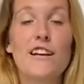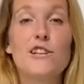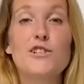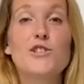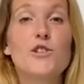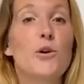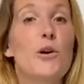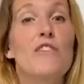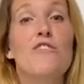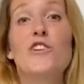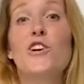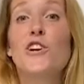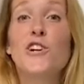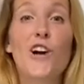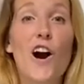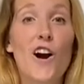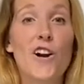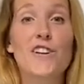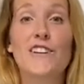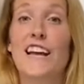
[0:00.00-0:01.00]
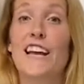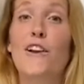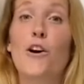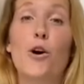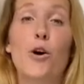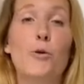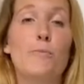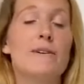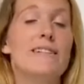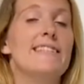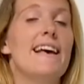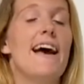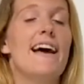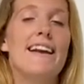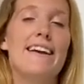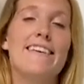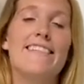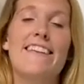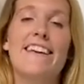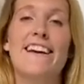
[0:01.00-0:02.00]
So if your garden at home is
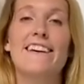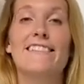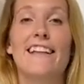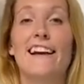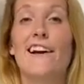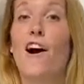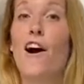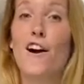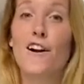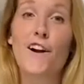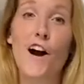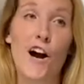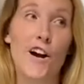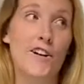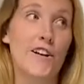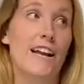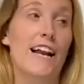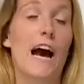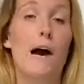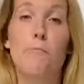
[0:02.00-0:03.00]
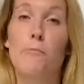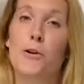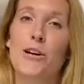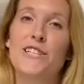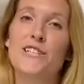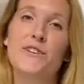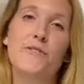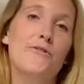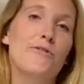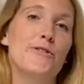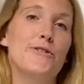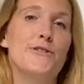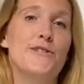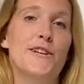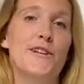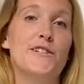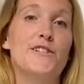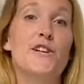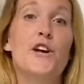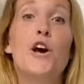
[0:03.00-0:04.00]
anything like our garden at Operation Food
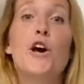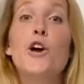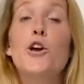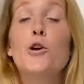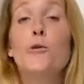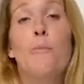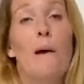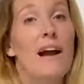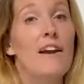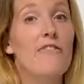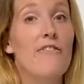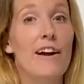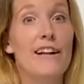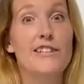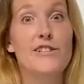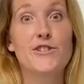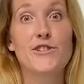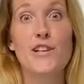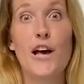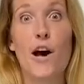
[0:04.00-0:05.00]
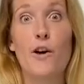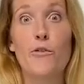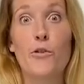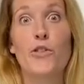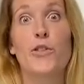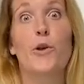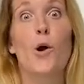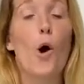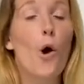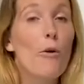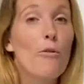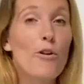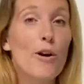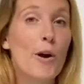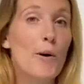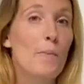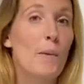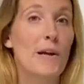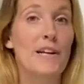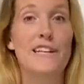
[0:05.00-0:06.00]
Search, you might find yourself with an
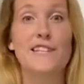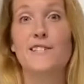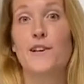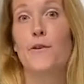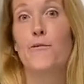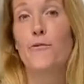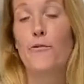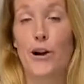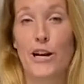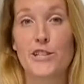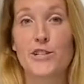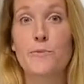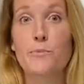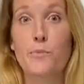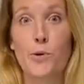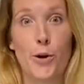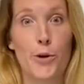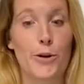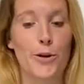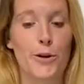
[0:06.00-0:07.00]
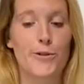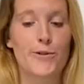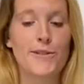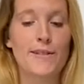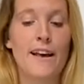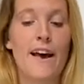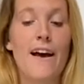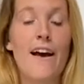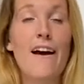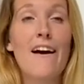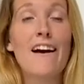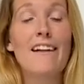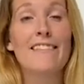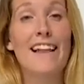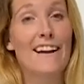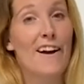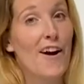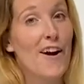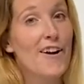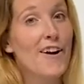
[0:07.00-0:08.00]
overabundance of fresh produce.
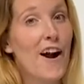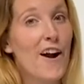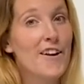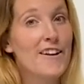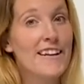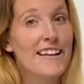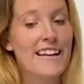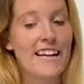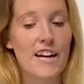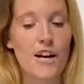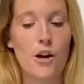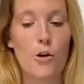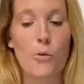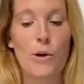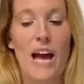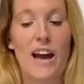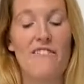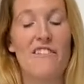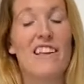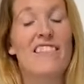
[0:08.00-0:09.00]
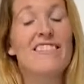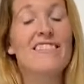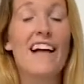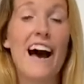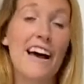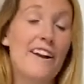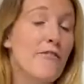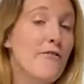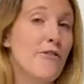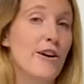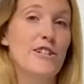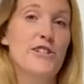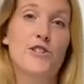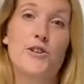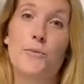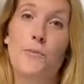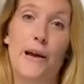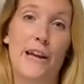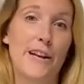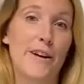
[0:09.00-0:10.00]
Like our garden here, we have a lot of fresh
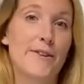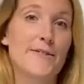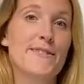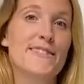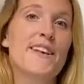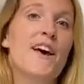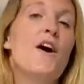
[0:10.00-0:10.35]
tomatoes.